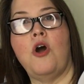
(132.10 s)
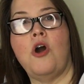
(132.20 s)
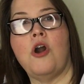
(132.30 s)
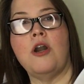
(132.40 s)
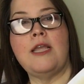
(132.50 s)

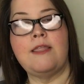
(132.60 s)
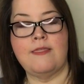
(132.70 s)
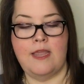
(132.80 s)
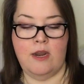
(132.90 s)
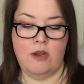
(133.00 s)
hard in
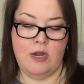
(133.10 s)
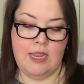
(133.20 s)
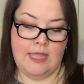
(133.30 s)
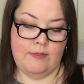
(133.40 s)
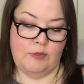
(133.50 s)
there,
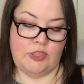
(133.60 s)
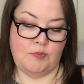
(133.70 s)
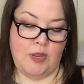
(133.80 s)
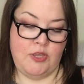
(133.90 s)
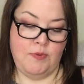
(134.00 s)
which
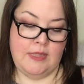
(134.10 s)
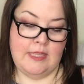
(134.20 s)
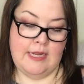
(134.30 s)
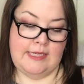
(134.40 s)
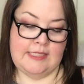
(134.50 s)
is why you get
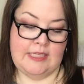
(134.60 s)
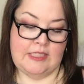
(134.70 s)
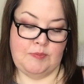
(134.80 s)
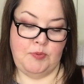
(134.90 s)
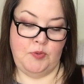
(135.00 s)
the nice
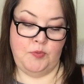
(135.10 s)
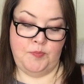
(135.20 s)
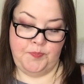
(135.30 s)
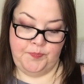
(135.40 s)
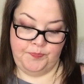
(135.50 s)

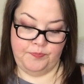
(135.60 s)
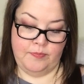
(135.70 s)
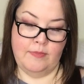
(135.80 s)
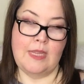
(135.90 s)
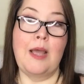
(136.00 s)
spoon.
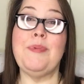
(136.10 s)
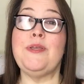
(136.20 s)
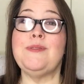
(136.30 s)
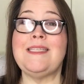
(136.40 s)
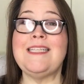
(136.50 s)
I'll be
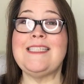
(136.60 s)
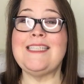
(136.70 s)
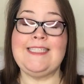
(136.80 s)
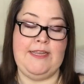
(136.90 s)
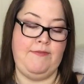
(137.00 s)
using
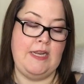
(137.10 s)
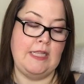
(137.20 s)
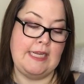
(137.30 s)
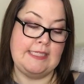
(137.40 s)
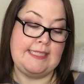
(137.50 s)
this evening.
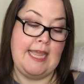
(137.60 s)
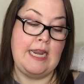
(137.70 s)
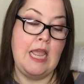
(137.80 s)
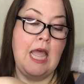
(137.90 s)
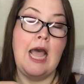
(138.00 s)
Like I
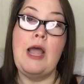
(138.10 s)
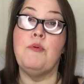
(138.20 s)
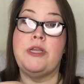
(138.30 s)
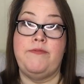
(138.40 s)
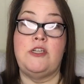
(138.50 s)
said, I
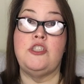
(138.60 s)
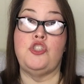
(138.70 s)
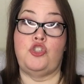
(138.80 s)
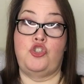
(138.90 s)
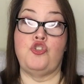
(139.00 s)
will give it a
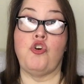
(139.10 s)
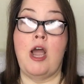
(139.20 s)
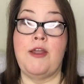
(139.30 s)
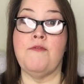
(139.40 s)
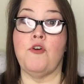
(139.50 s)

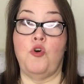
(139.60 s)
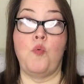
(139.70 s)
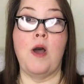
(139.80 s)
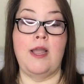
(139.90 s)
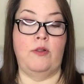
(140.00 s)
try for a
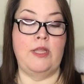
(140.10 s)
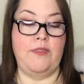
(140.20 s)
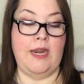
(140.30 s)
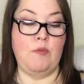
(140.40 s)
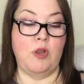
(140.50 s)
while
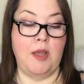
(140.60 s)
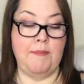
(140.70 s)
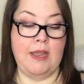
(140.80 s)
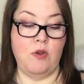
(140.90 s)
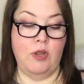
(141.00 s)
and then I will come
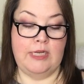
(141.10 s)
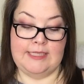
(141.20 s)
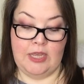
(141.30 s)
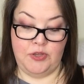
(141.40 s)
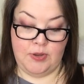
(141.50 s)
back on and
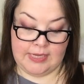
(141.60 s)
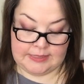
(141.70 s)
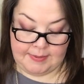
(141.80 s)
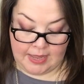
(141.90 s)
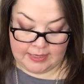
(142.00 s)
tell you
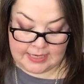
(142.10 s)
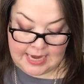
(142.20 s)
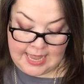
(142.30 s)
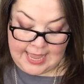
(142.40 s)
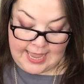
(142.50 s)
guys about it.
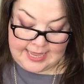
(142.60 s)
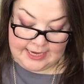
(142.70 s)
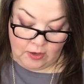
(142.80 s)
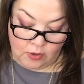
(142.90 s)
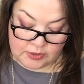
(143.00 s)
And
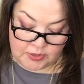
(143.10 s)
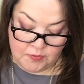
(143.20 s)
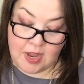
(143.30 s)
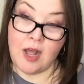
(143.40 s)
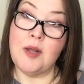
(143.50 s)
it
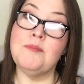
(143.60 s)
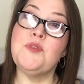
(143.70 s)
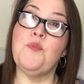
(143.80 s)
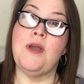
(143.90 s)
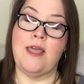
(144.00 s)
also
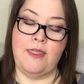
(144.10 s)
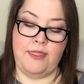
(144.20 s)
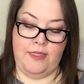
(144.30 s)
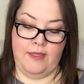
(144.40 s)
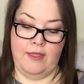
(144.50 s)
comes
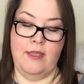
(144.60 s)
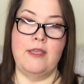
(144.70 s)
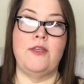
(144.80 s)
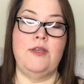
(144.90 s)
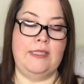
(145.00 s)
with,
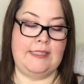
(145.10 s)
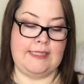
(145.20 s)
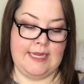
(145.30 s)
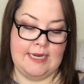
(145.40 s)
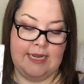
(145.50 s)
you can
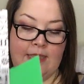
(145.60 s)
see it